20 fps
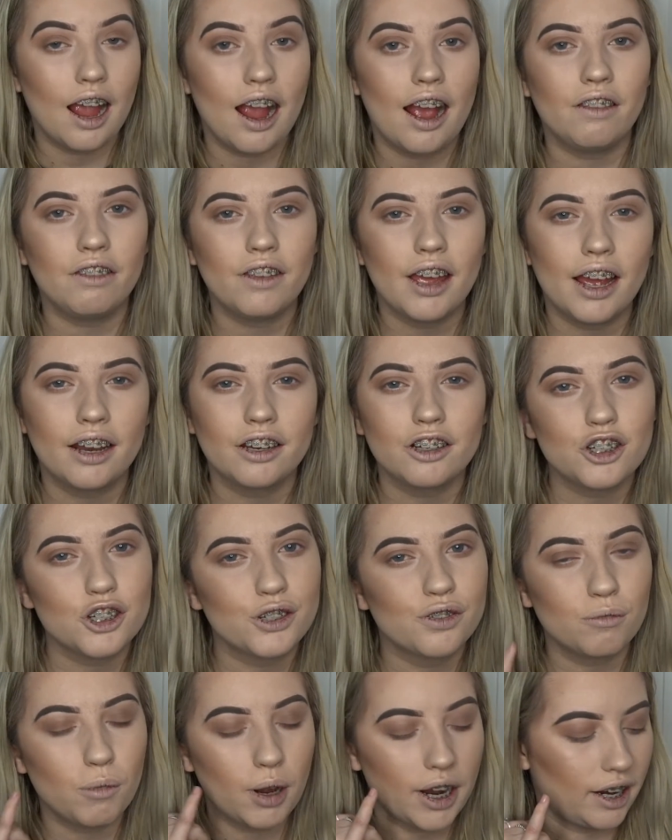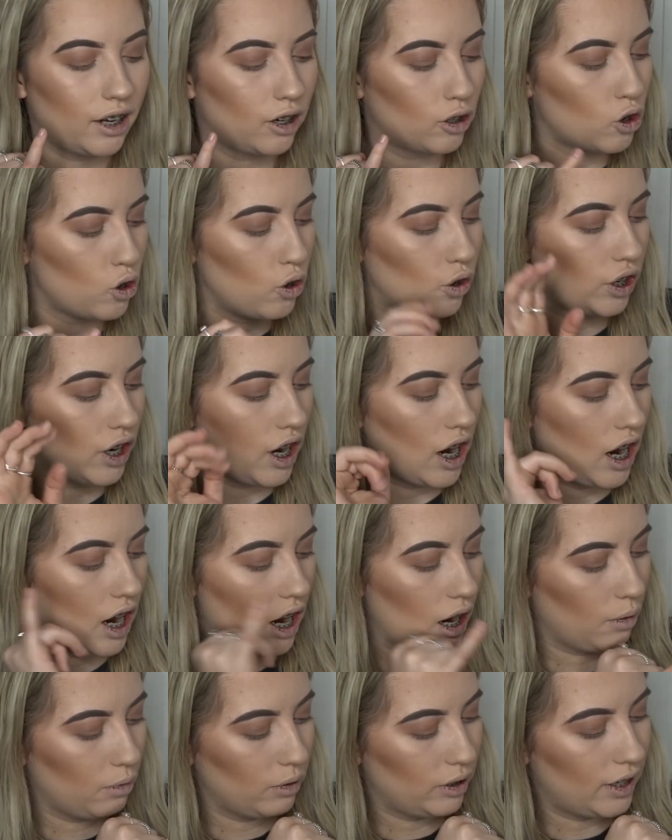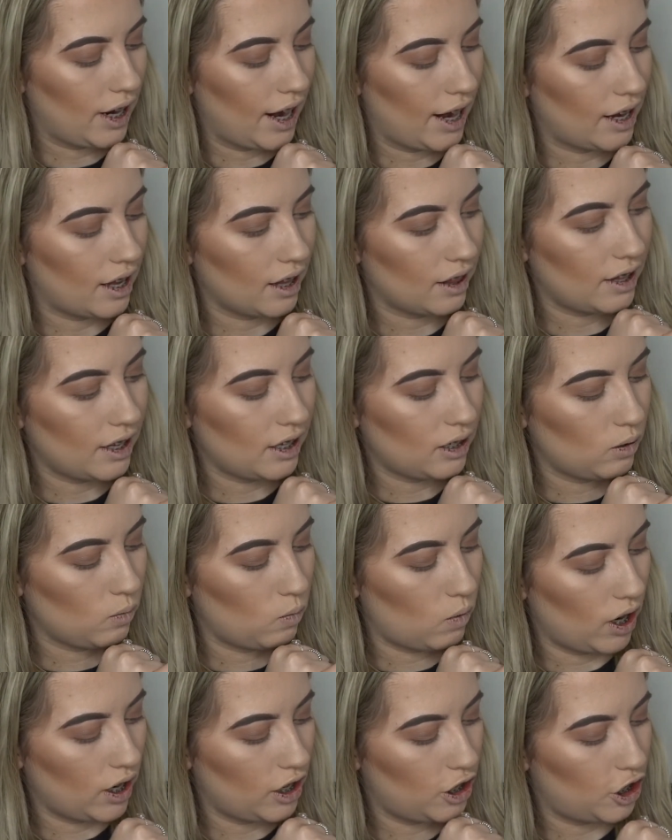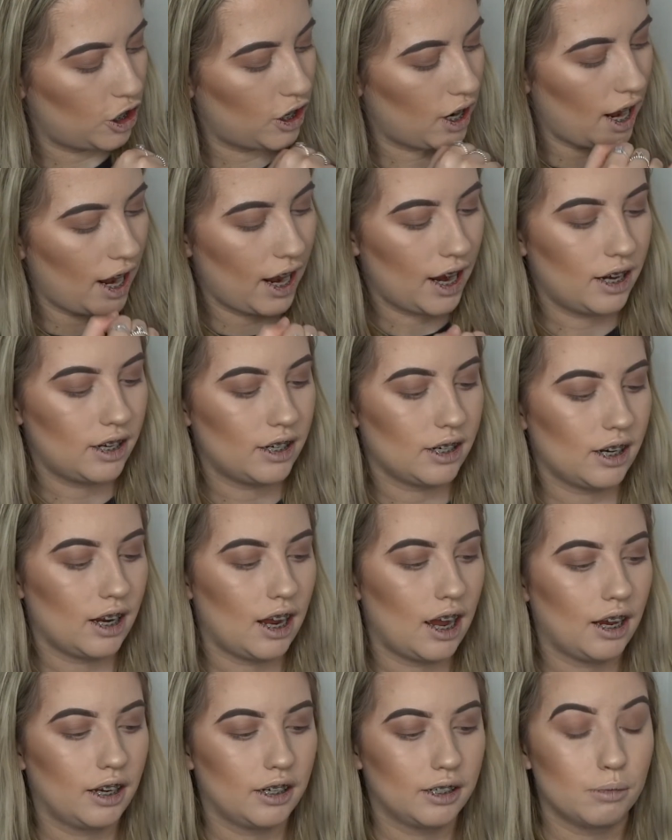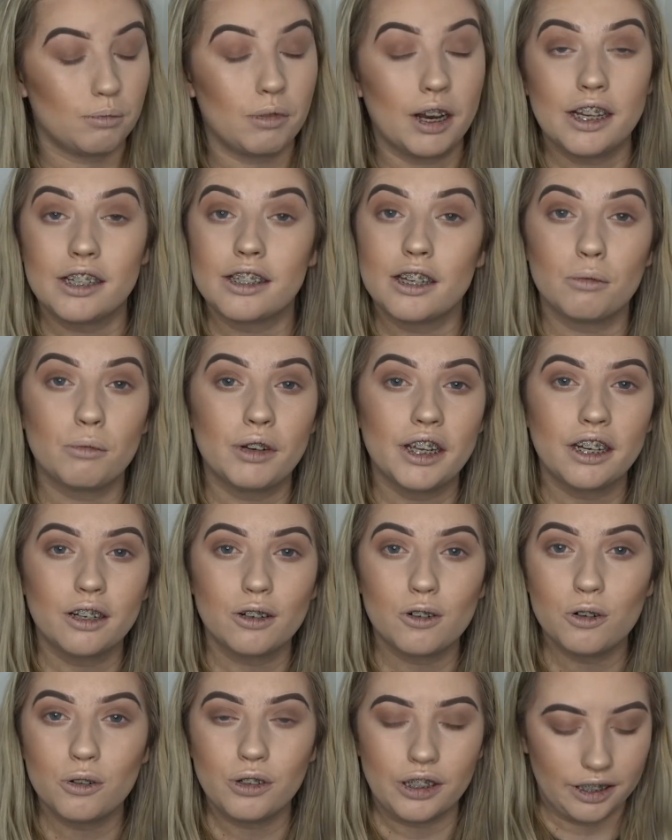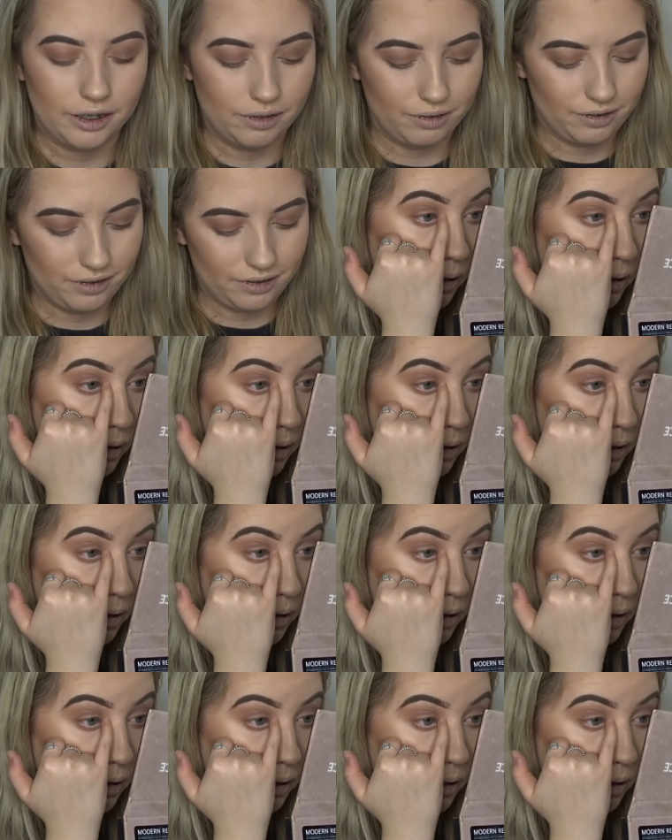And then just for my inner corner, I will take this white shade and place it on my inner corner.